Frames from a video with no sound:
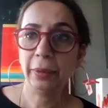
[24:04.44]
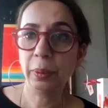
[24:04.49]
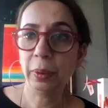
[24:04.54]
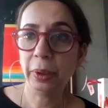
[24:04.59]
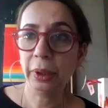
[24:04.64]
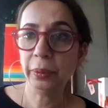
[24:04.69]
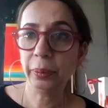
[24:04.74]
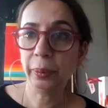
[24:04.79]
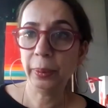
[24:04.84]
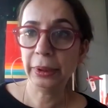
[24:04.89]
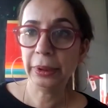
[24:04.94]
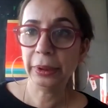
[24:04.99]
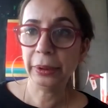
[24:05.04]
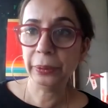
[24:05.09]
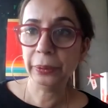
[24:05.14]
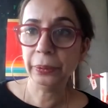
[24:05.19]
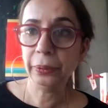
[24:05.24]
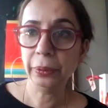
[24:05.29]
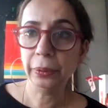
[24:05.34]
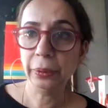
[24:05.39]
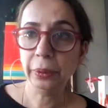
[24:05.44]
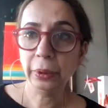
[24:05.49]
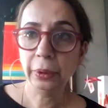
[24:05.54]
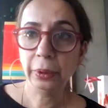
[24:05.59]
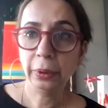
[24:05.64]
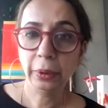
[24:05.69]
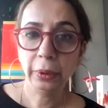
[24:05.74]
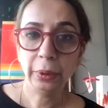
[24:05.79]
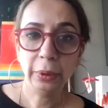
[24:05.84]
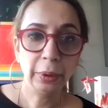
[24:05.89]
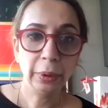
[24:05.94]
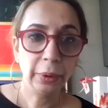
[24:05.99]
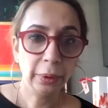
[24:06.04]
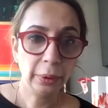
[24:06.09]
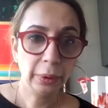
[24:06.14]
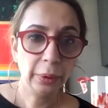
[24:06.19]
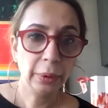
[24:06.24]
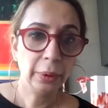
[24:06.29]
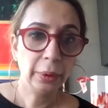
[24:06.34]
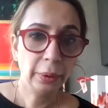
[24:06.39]
that worked with you.
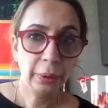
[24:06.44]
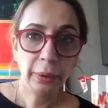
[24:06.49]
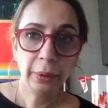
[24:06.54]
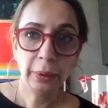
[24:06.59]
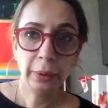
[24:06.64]
That's right.